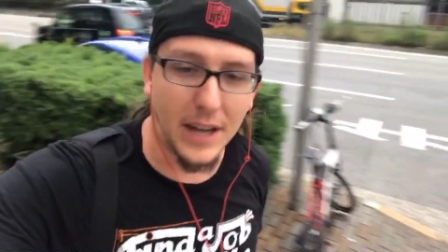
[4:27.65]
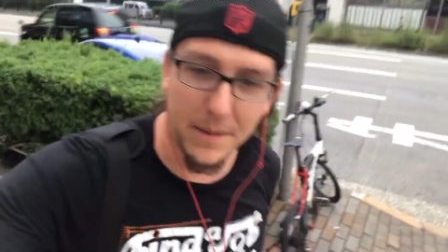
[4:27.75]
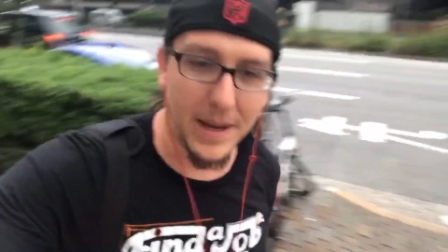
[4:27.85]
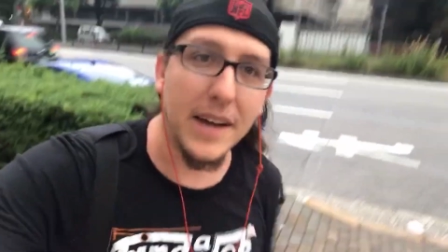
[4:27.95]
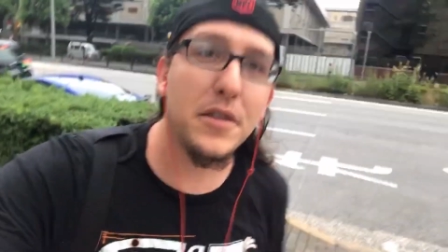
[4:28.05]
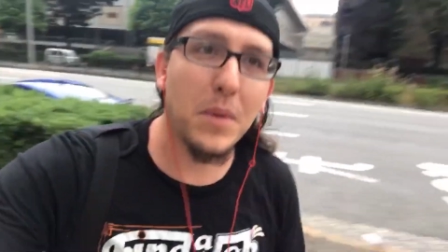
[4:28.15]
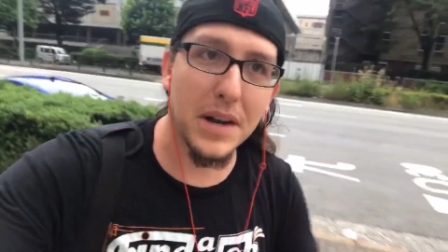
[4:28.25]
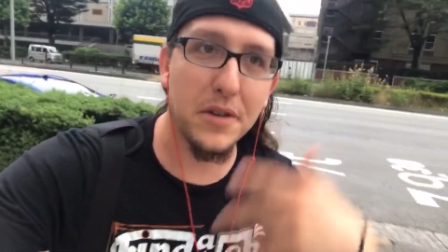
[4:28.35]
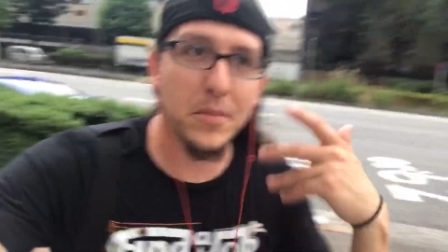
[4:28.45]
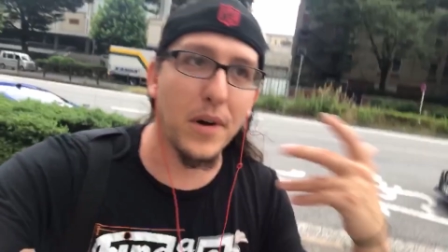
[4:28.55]
I mean, I do want
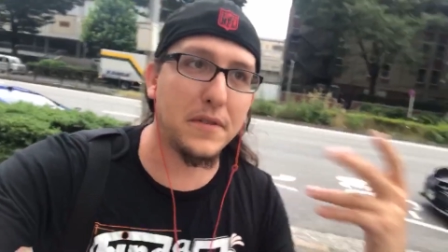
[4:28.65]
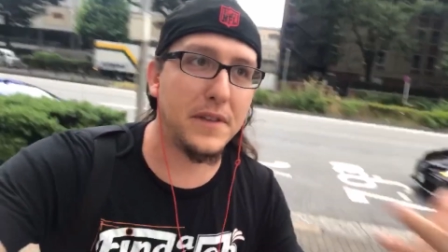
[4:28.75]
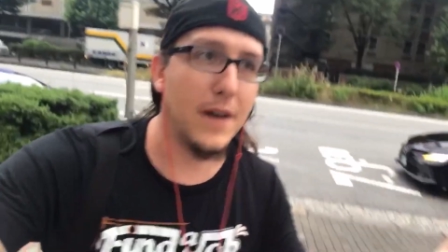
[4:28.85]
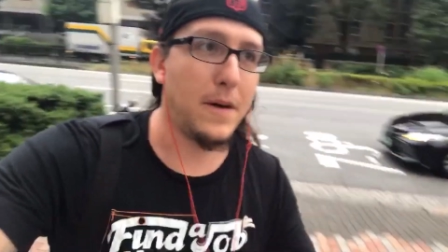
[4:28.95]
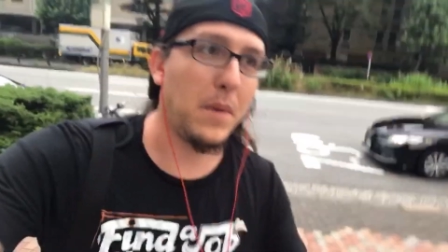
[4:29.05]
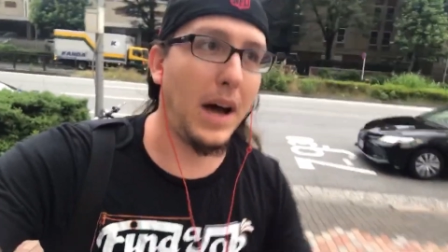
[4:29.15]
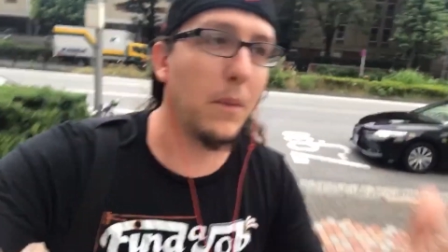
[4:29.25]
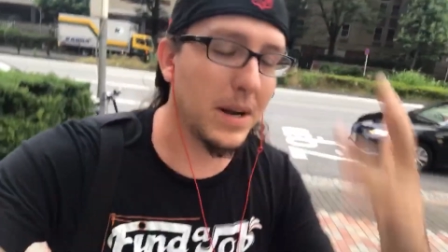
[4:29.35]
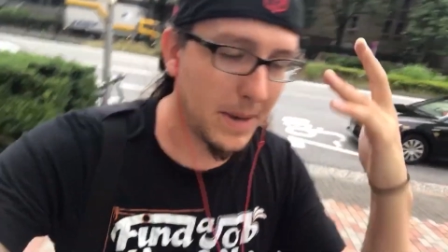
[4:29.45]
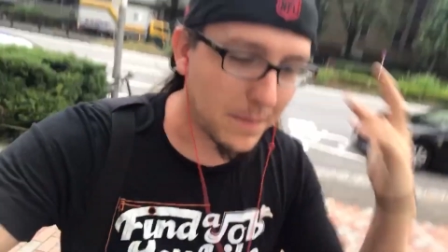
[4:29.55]
to do more stuff. I
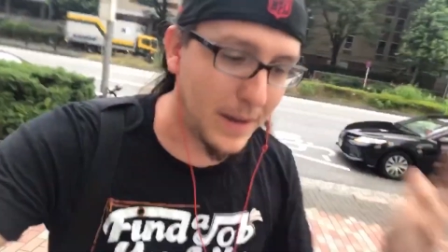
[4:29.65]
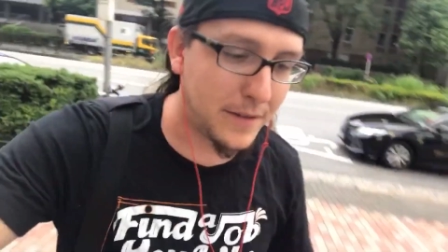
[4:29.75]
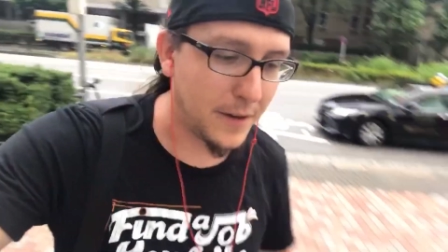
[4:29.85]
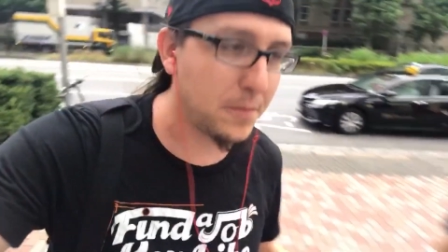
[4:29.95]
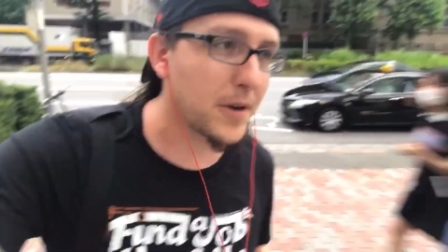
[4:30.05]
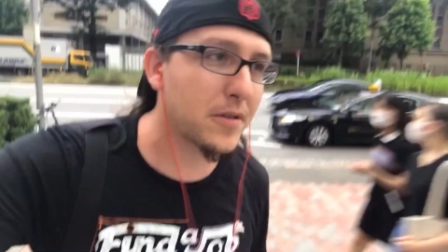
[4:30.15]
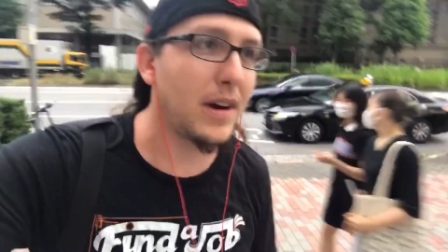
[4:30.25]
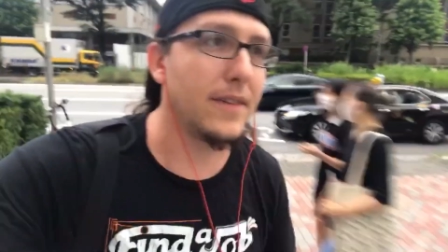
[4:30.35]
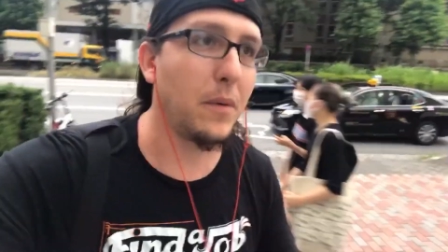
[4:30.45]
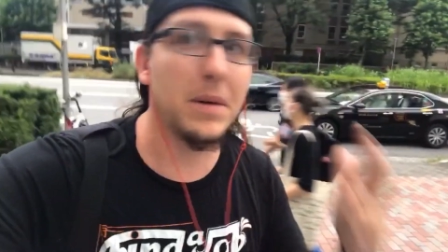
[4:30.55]
want to make myself more
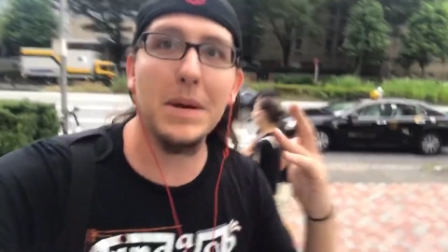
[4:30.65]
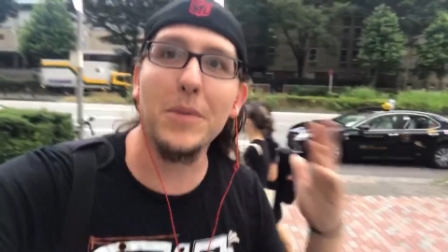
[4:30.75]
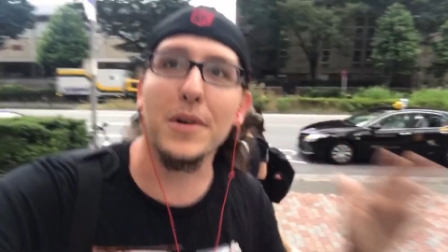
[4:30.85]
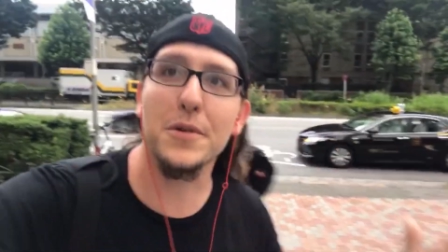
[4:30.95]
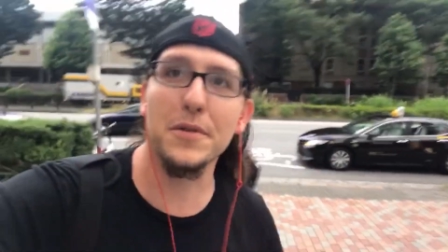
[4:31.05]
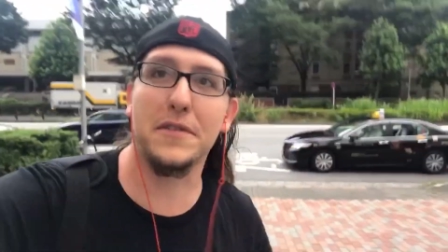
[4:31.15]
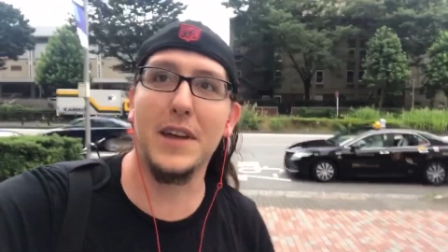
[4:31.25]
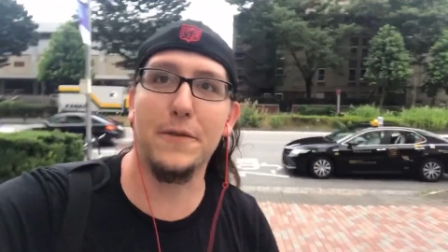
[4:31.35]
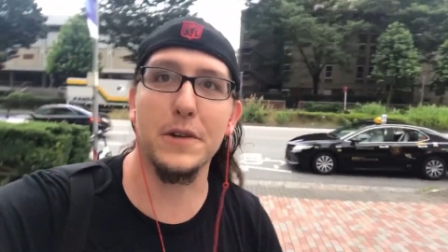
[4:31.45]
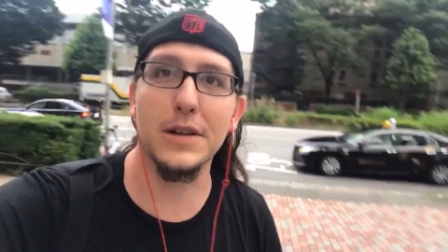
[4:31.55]
creative. I want to make more cool
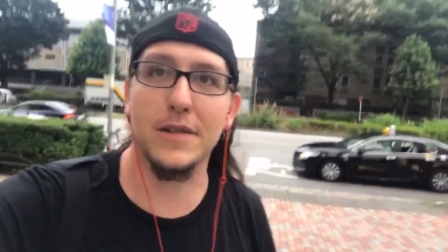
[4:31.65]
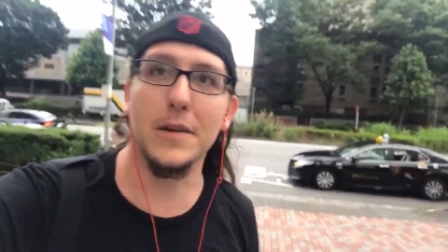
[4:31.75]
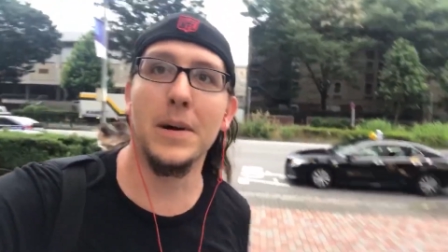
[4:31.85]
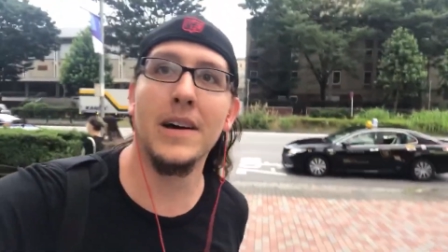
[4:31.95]
stuff for YouTube.